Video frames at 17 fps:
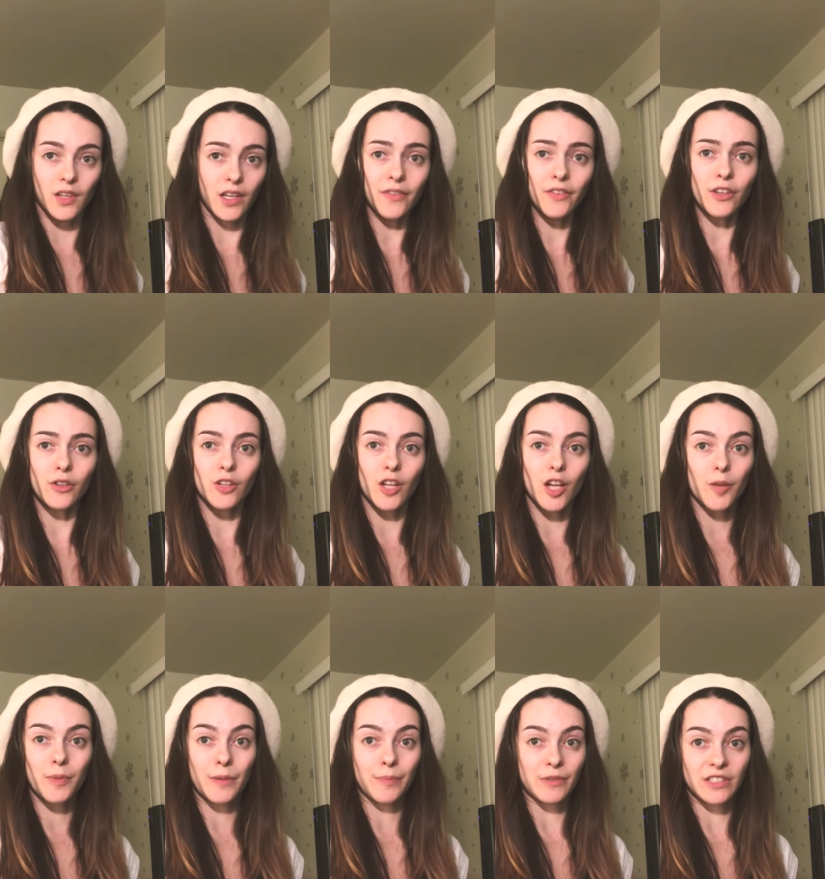Even a lot
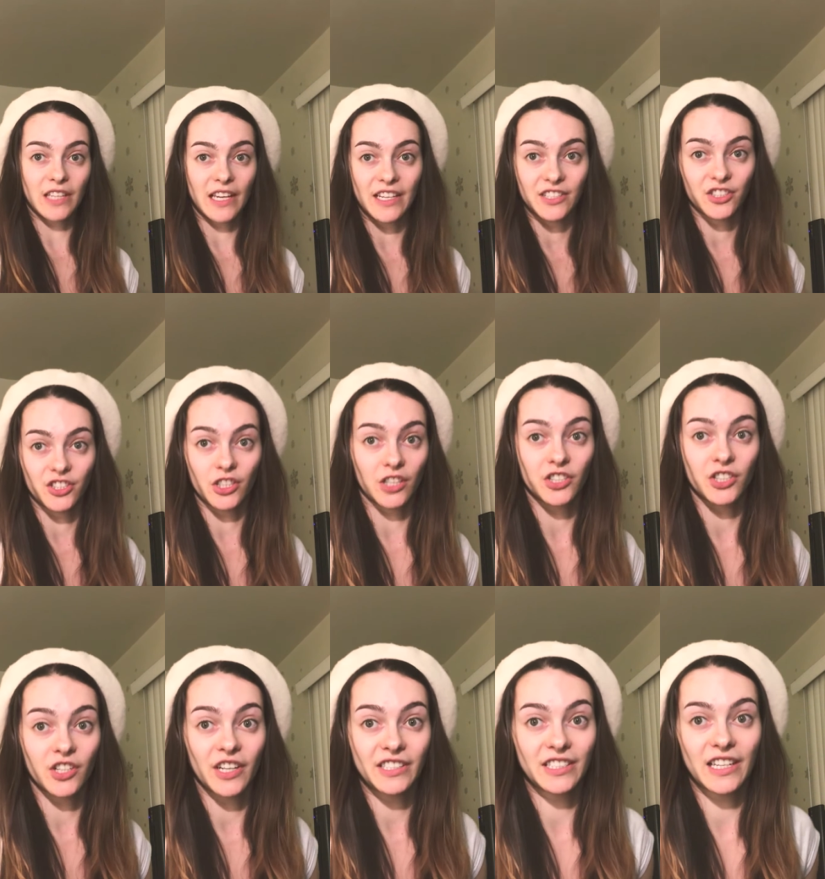of people say he's such
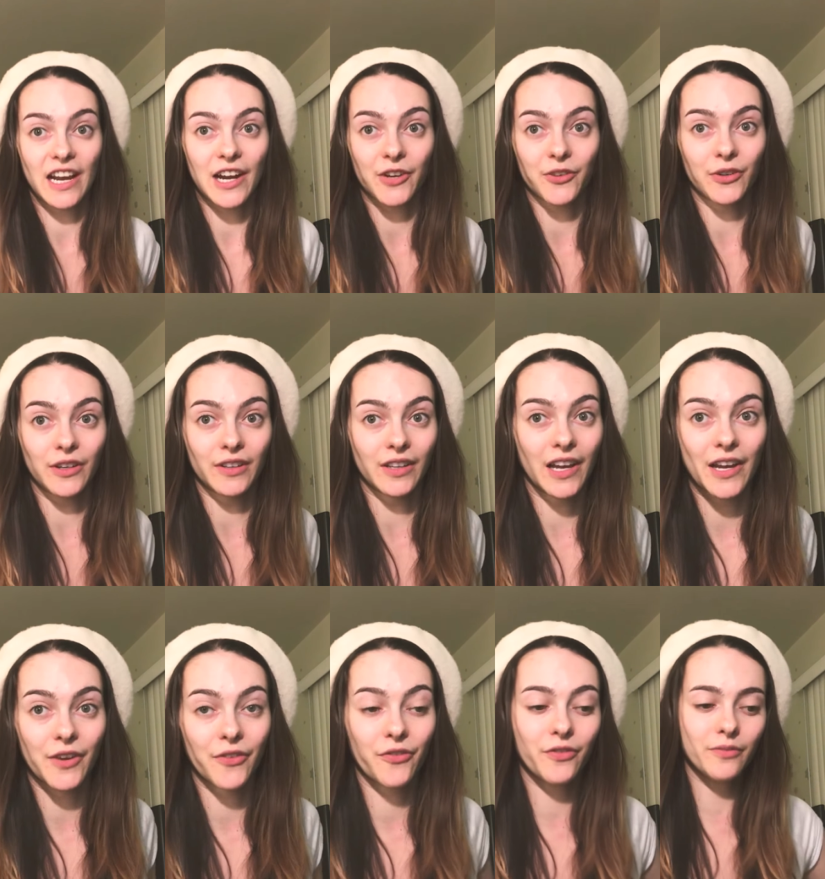a nice guy in real
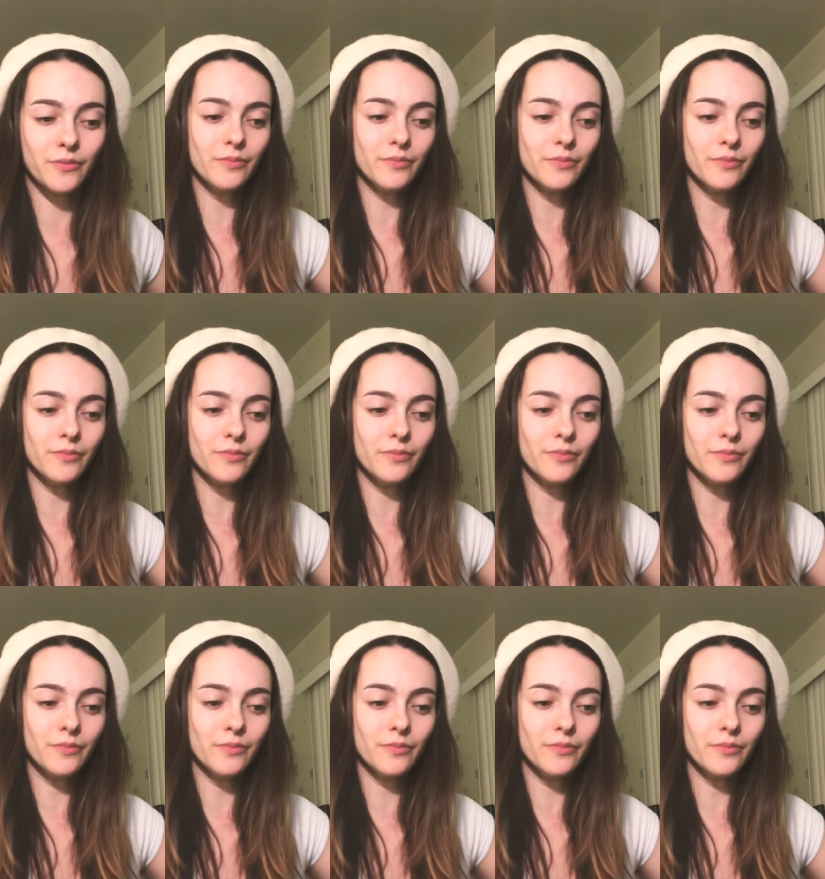life.